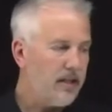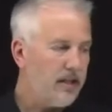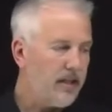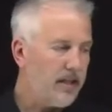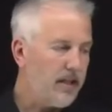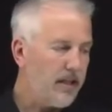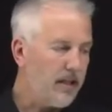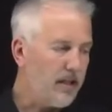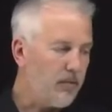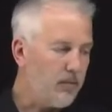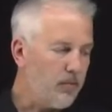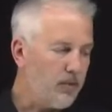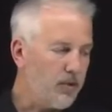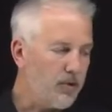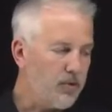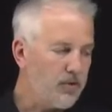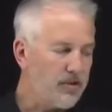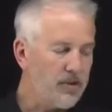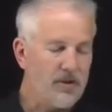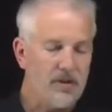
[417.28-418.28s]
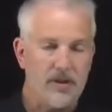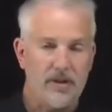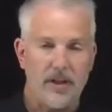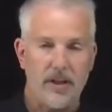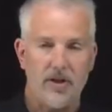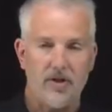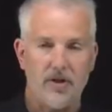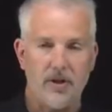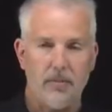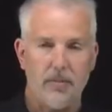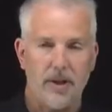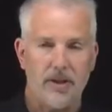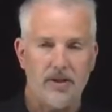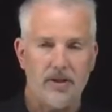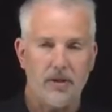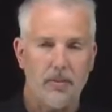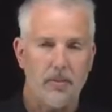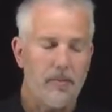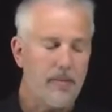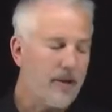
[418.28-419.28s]
it reduces its energy by
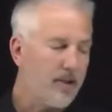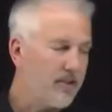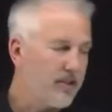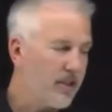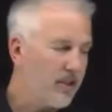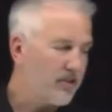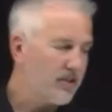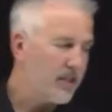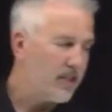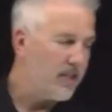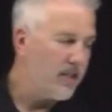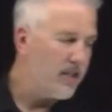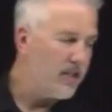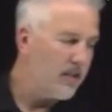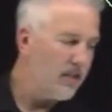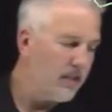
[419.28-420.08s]
some amount delta E.